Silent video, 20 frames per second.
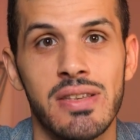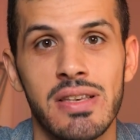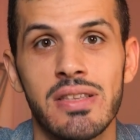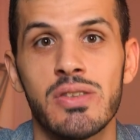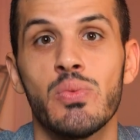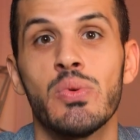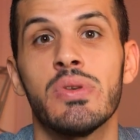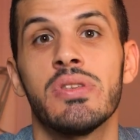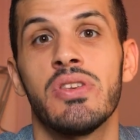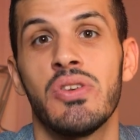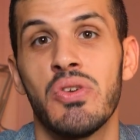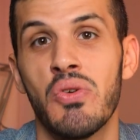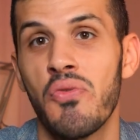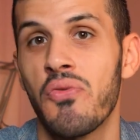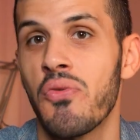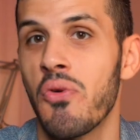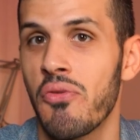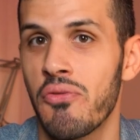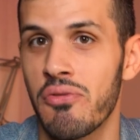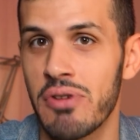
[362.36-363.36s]
this with you
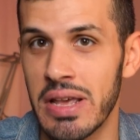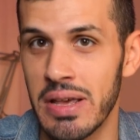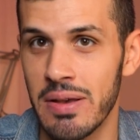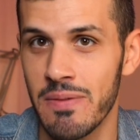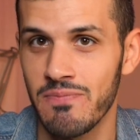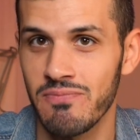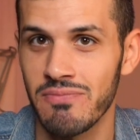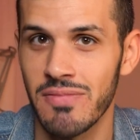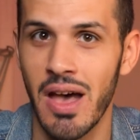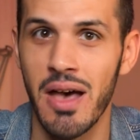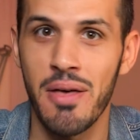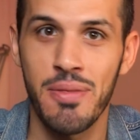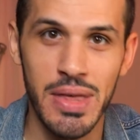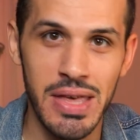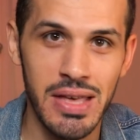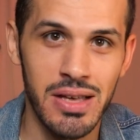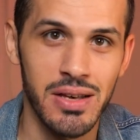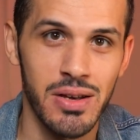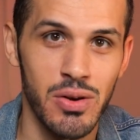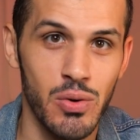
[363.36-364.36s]
for free. I
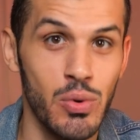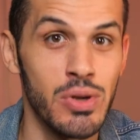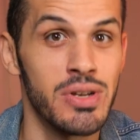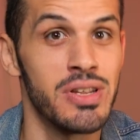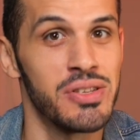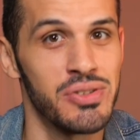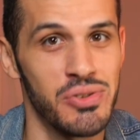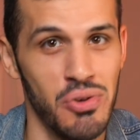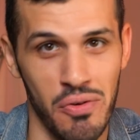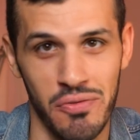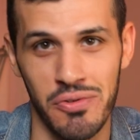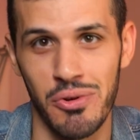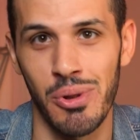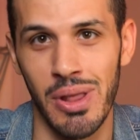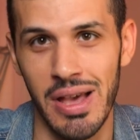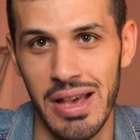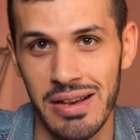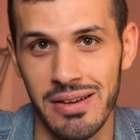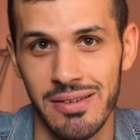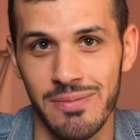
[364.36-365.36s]
think we deserve your
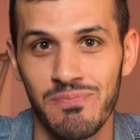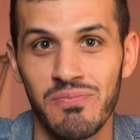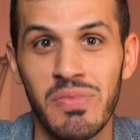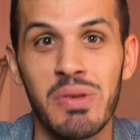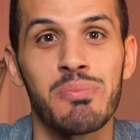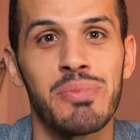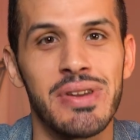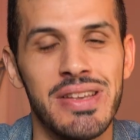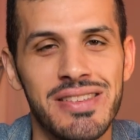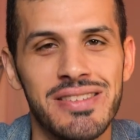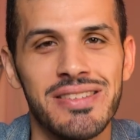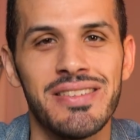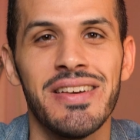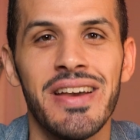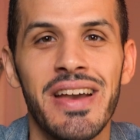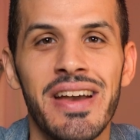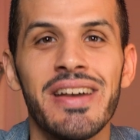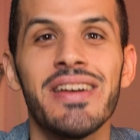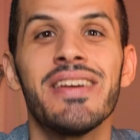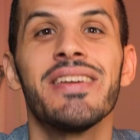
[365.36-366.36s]
like. Please
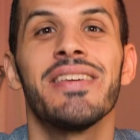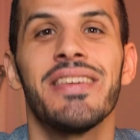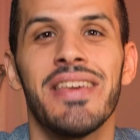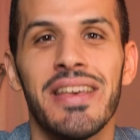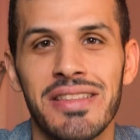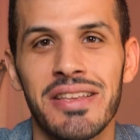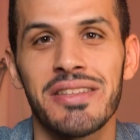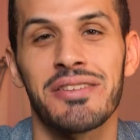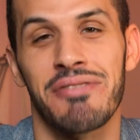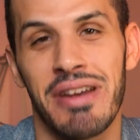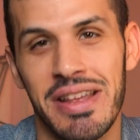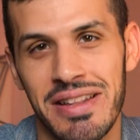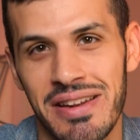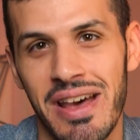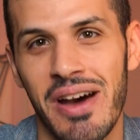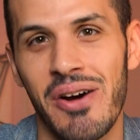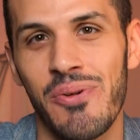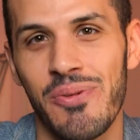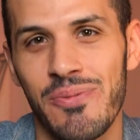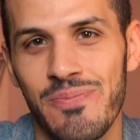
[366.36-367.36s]
hit it right
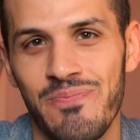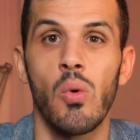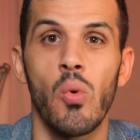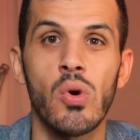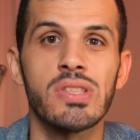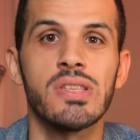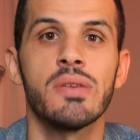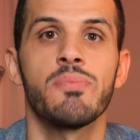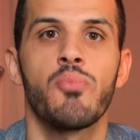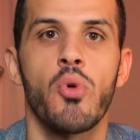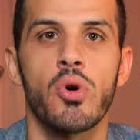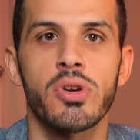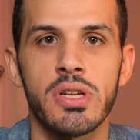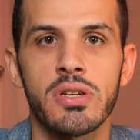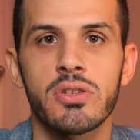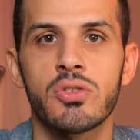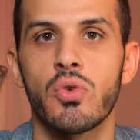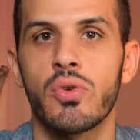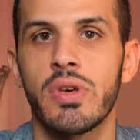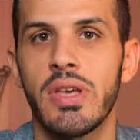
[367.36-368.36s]
now. What's
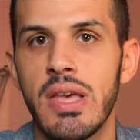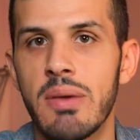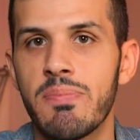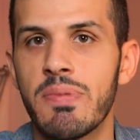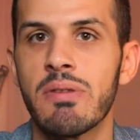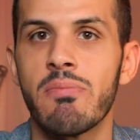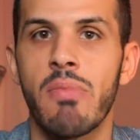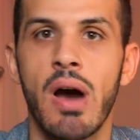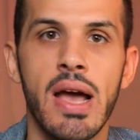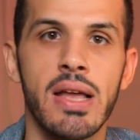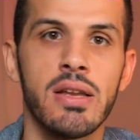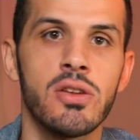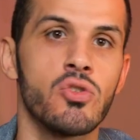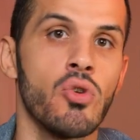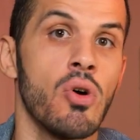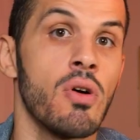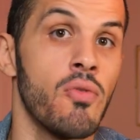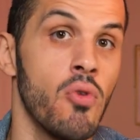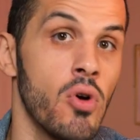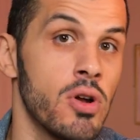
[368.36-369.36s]
important to keep in mind
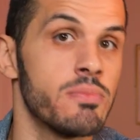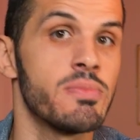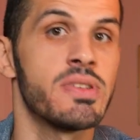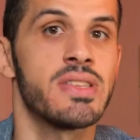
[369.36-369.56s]
to avoid